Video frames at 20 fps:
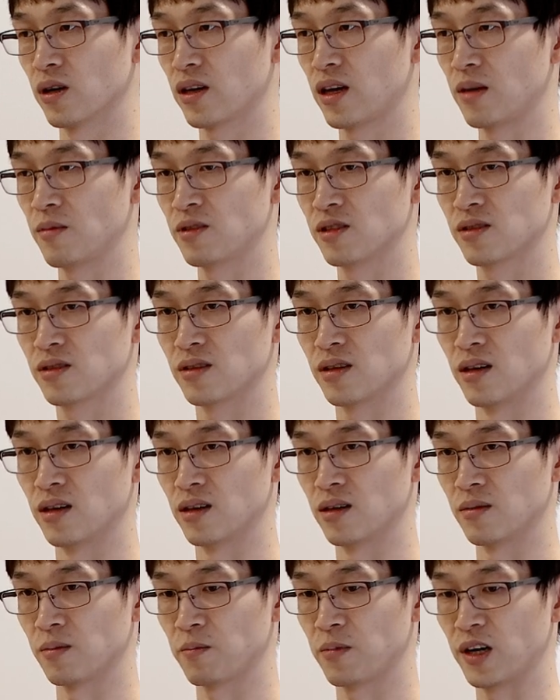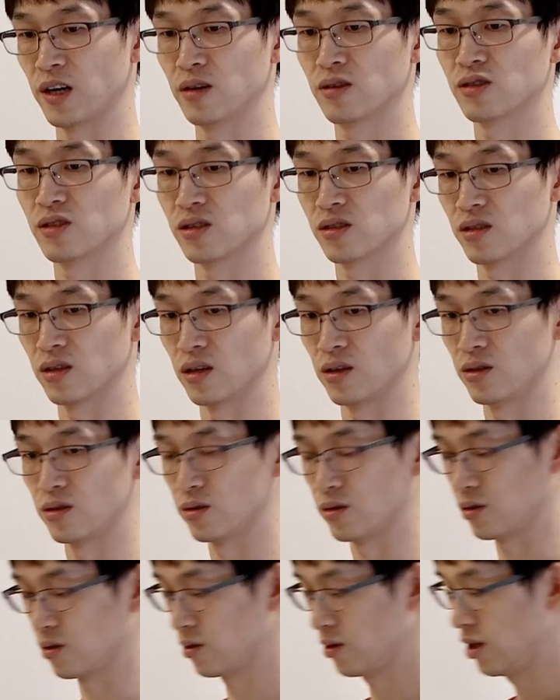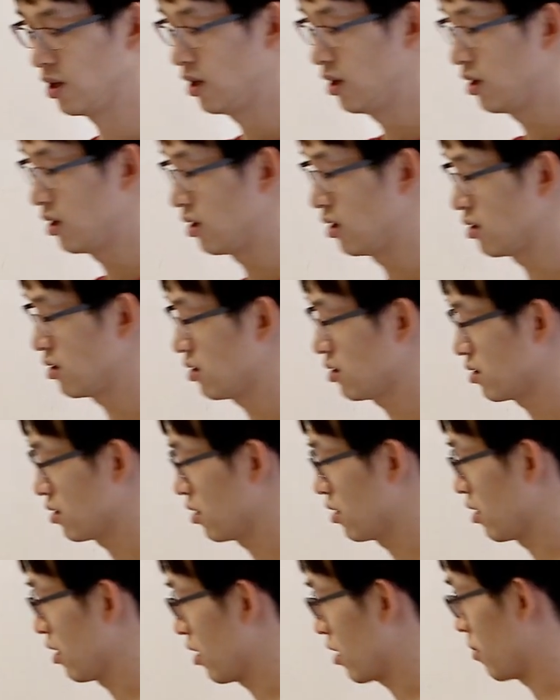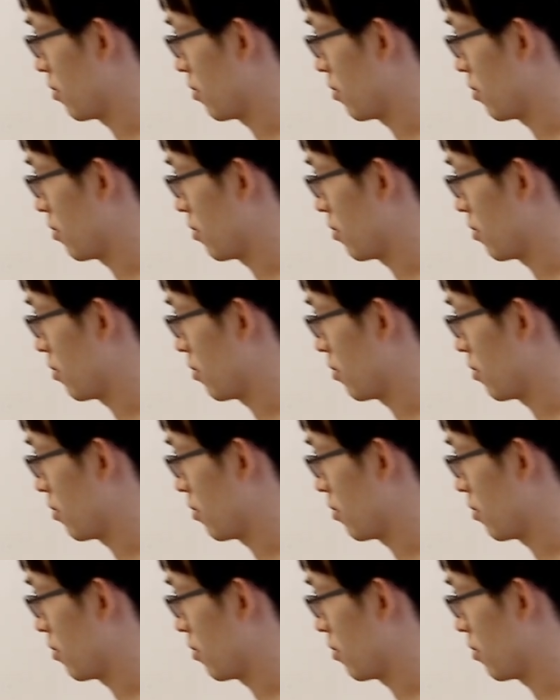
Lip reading: chemists and biologists they do. Let's just think